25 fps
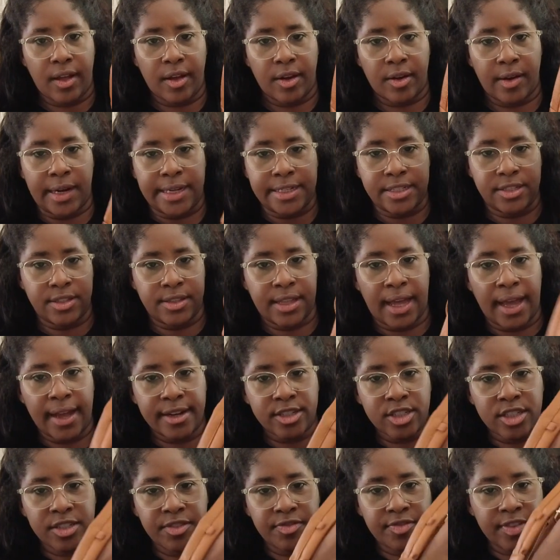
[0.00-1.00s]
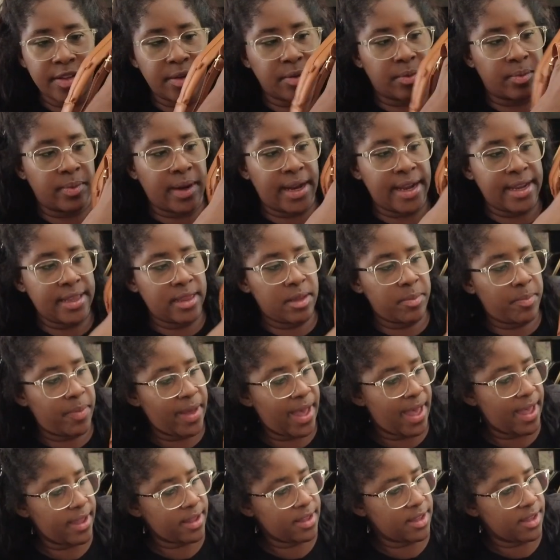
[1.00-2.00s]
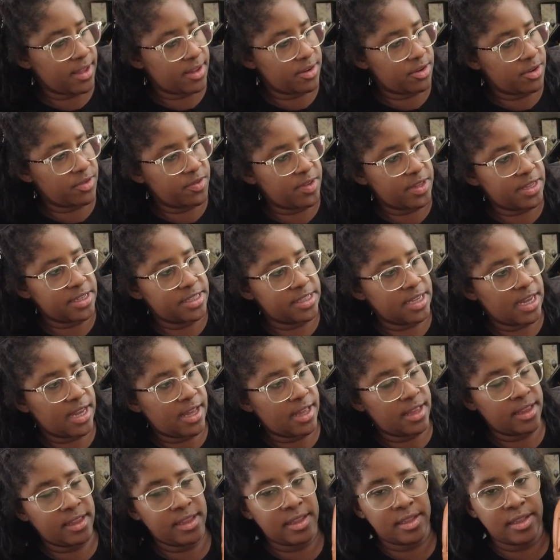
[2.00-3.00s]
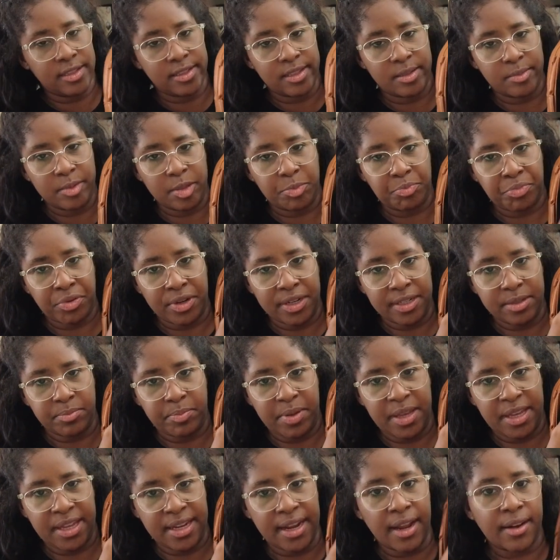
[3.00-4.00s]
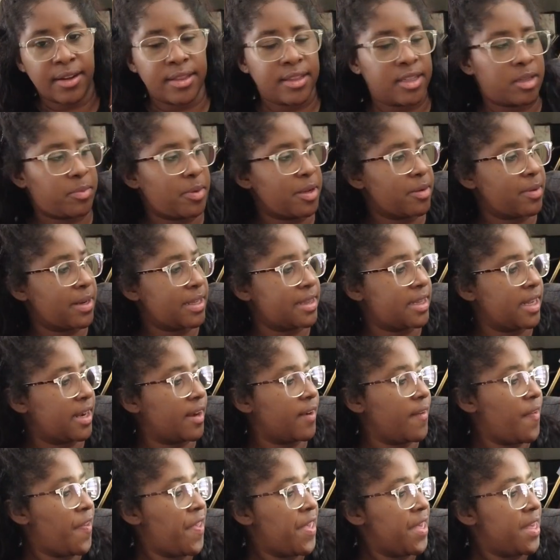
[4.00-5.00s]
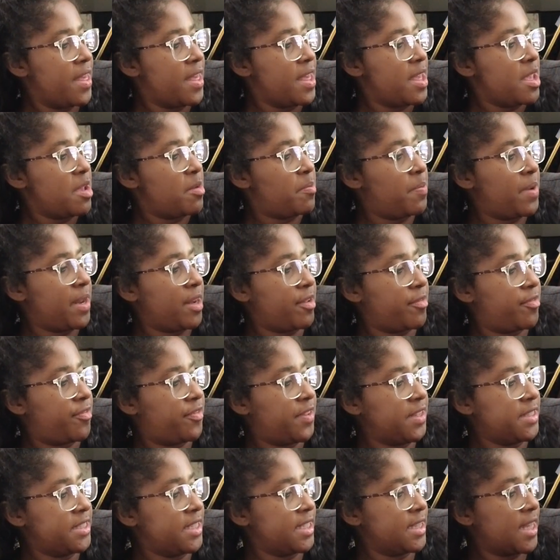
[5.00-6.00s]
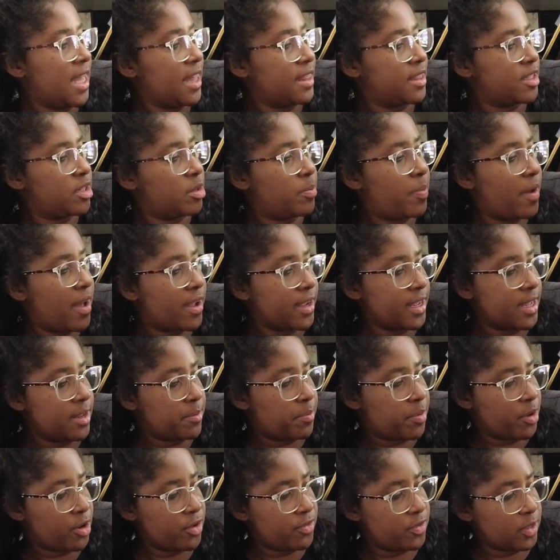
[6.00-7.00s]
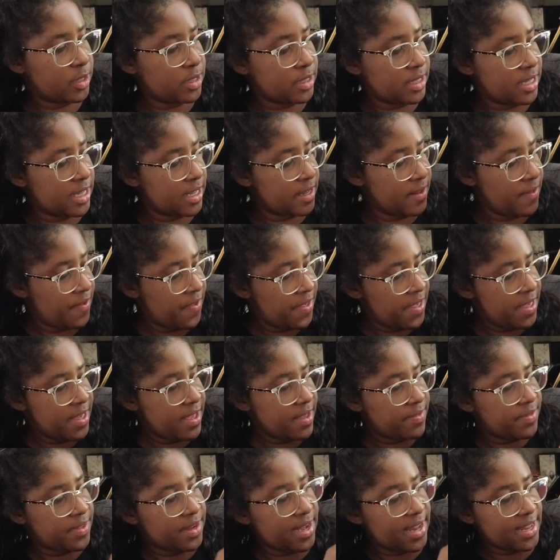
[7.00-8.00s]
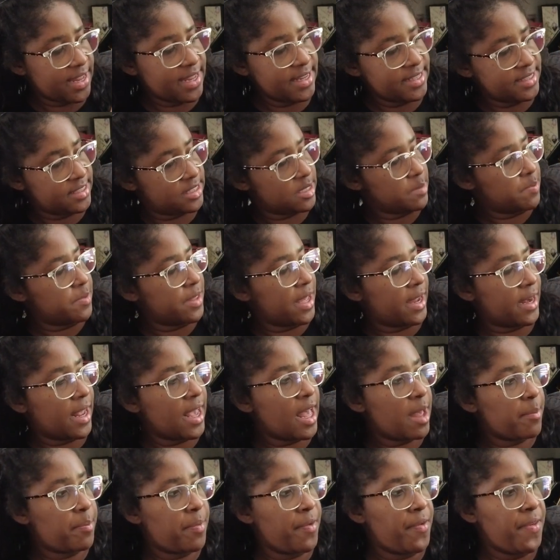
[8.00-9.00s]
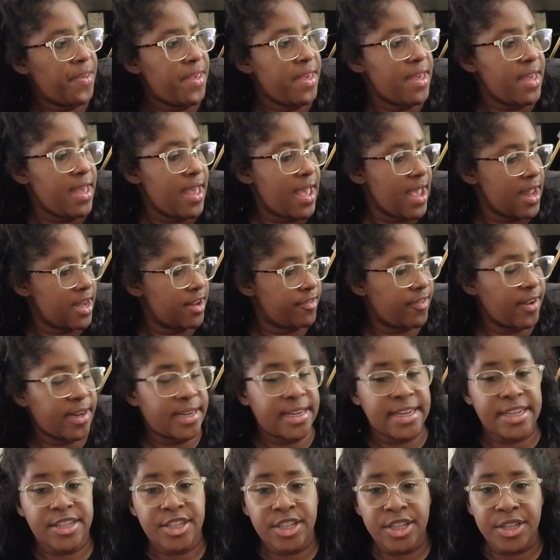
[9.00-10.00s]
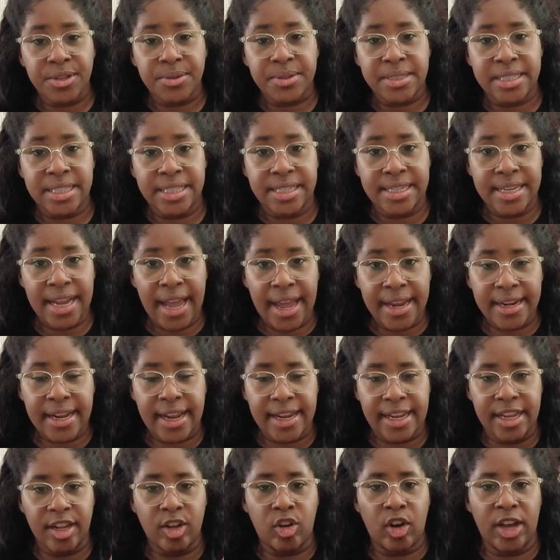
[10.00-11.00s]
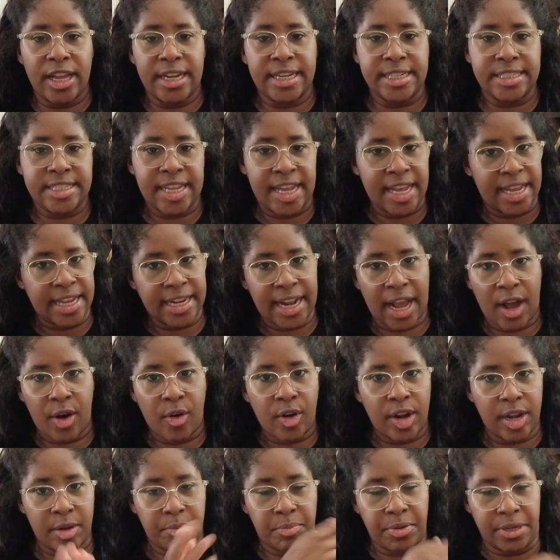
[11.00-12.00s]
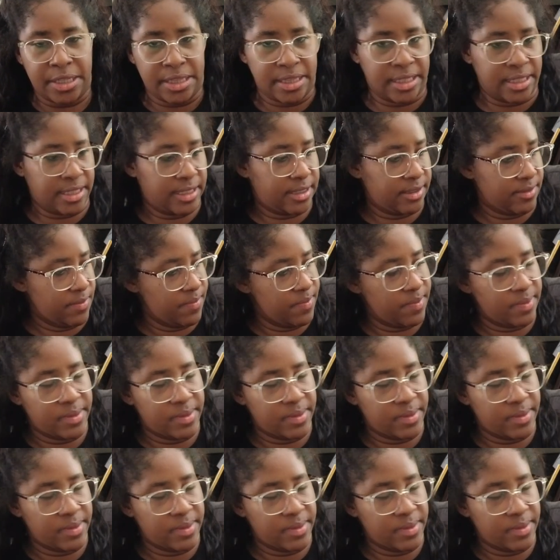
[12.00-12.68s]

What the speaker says: All right, so that actually fit right in the back. I don't know if you can tell some of the print peeking out a little bit right there, but it fits in that little pocket perfectly. Then I can zip that up. And if I need to use the net, I can go ahead and take it out and put the